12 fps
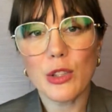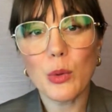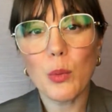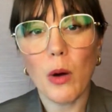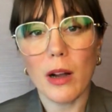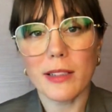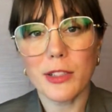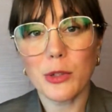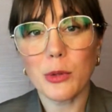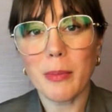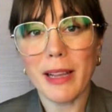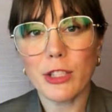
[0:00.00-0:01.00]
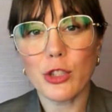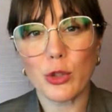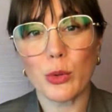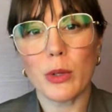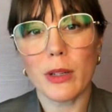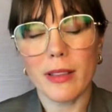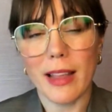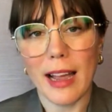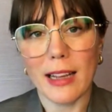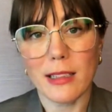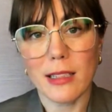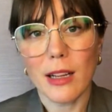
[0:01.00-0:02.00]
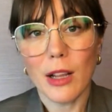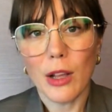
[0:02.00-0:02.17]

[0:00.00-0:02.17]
you want to make sure that